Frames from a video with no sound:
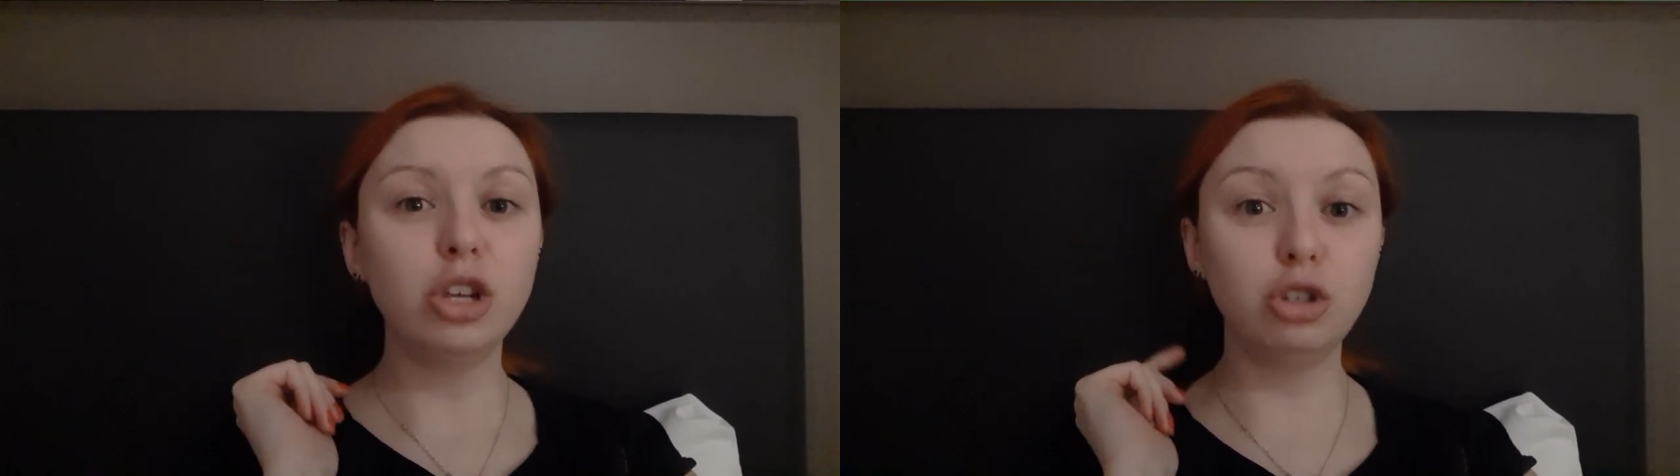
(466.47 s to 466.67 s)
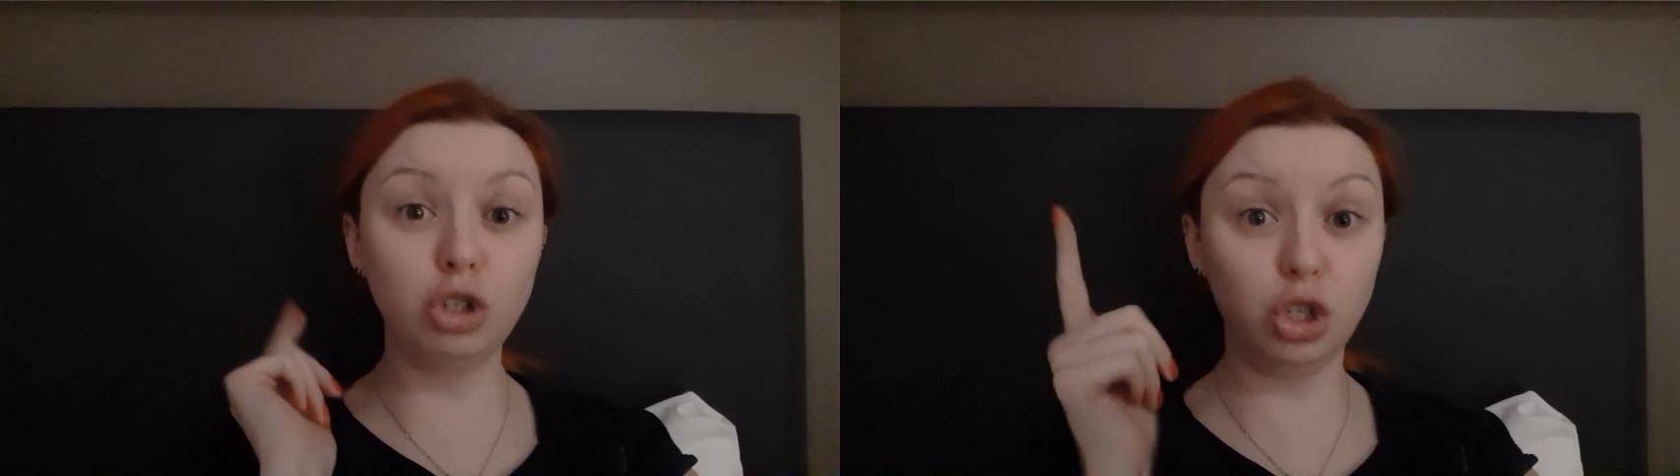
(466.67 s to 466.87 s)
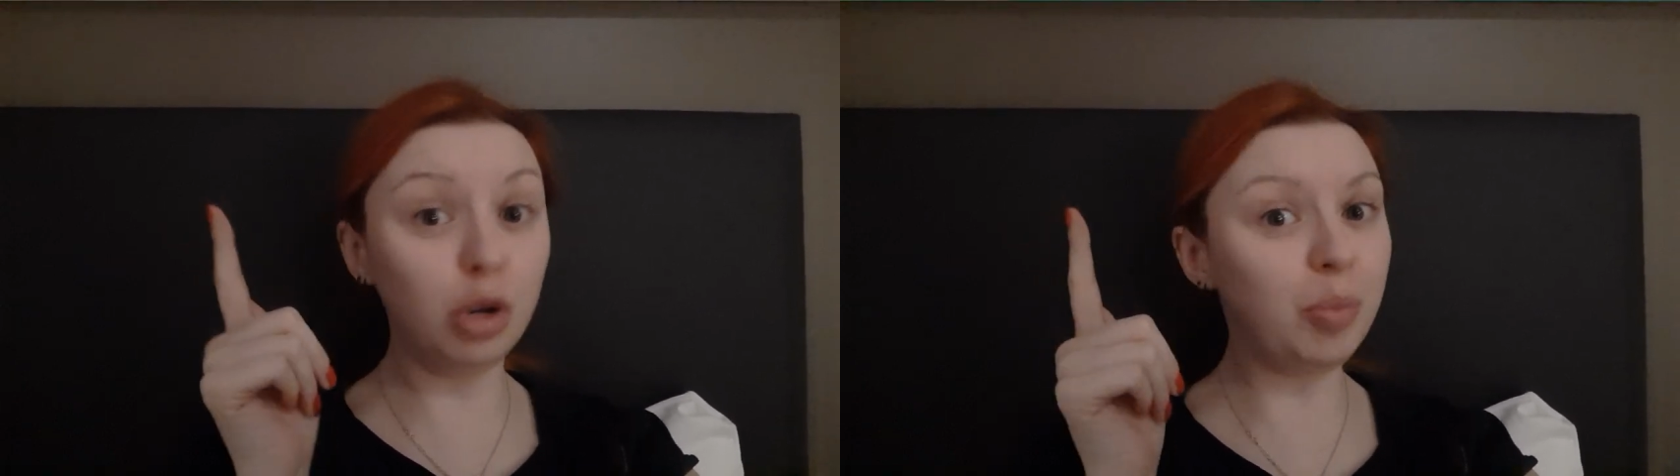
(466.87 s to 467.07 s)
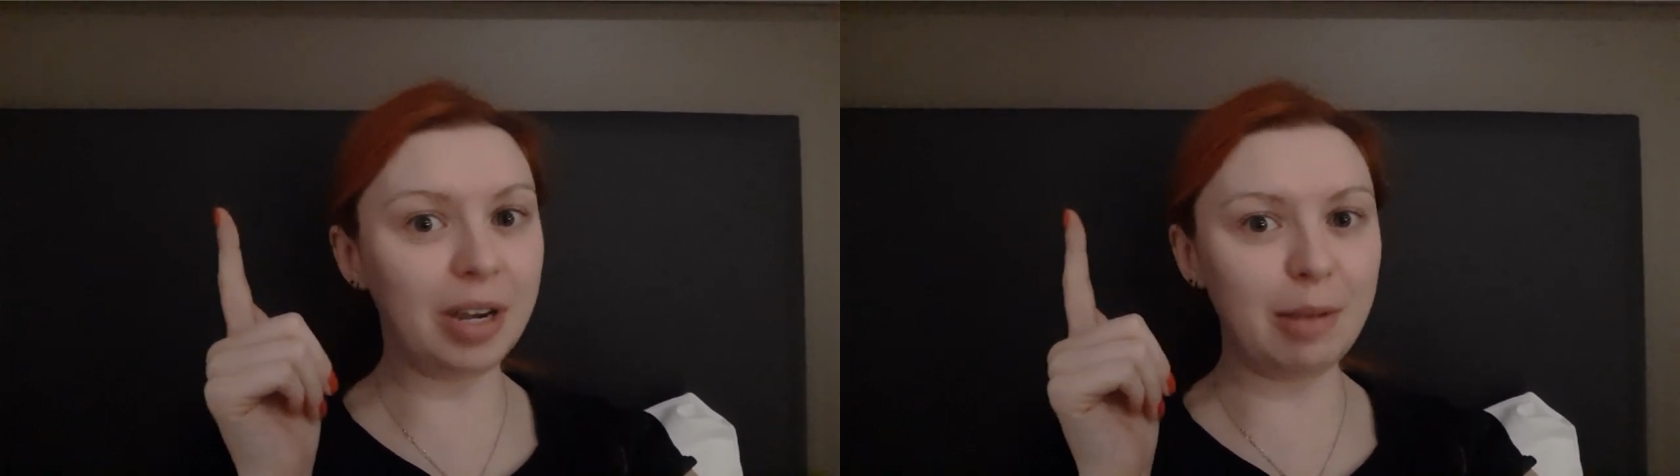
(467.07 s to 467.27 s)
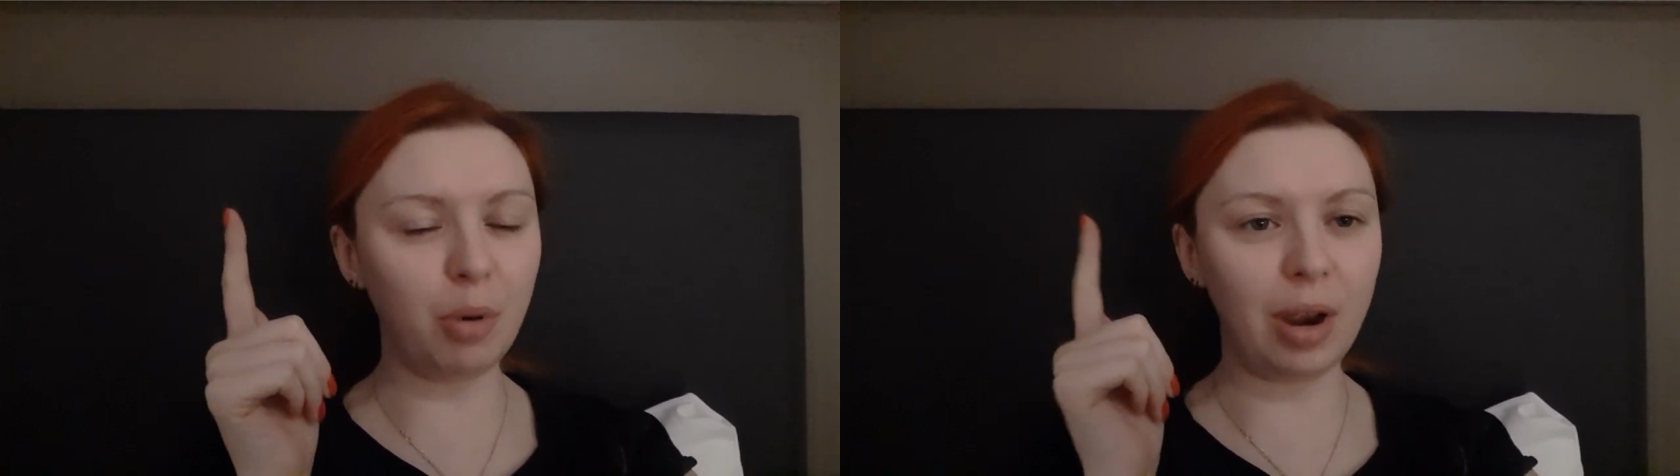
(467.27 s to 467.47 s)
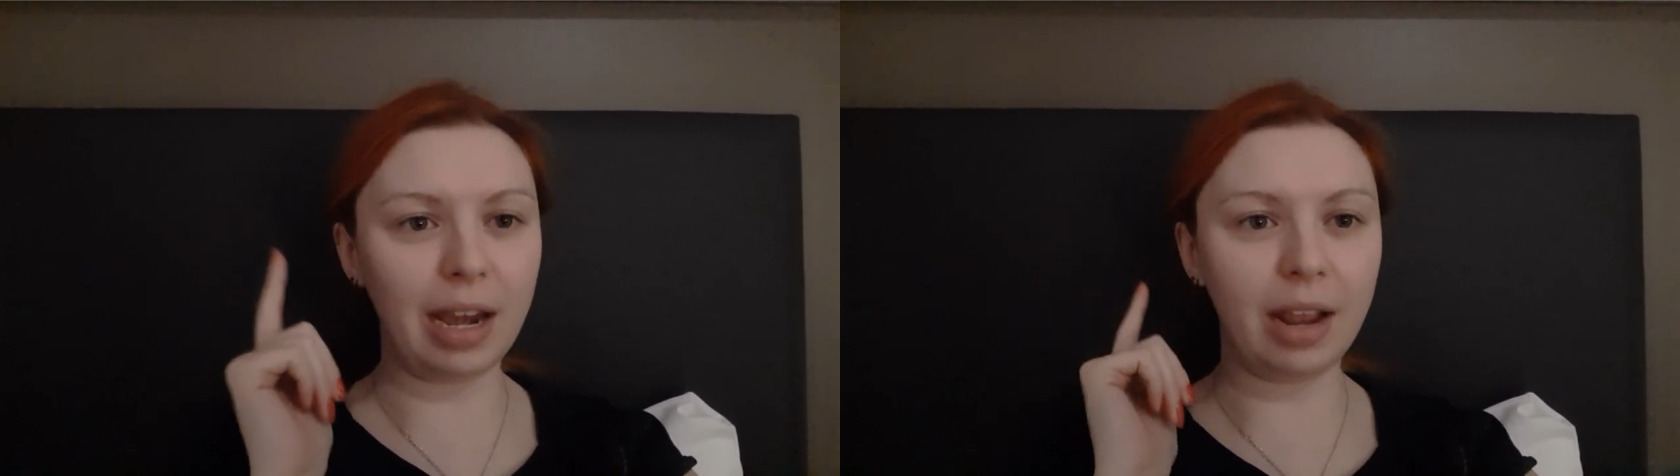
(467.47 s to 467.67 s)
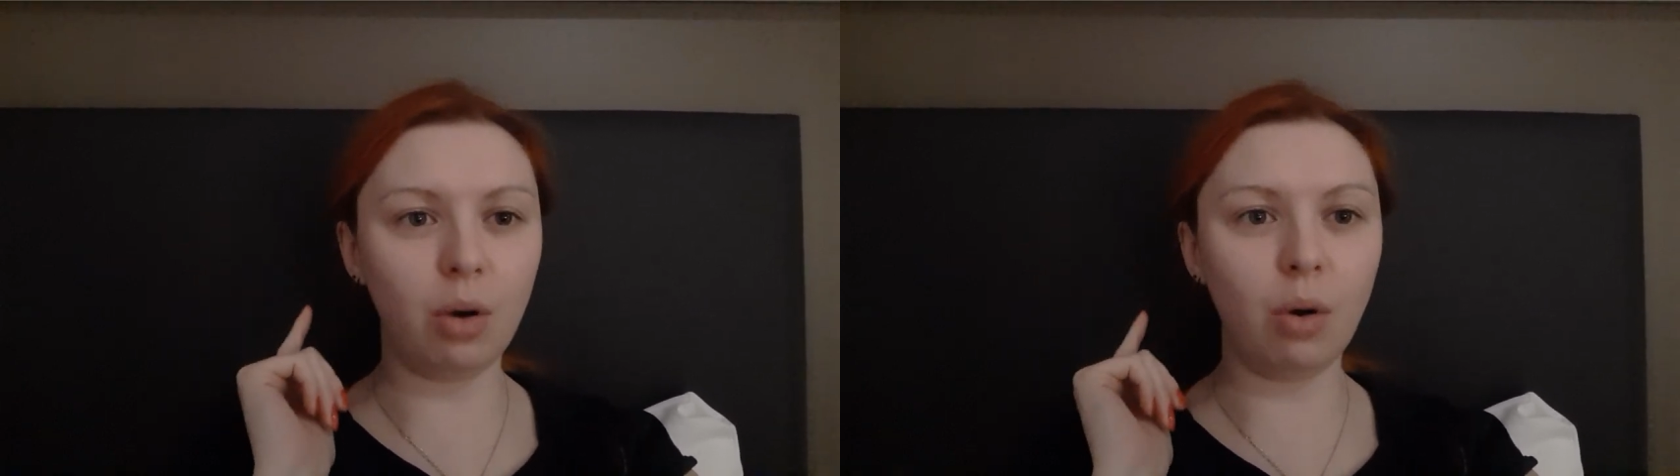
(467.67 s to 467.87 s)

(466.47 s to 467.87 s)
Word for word: stupidly boiling,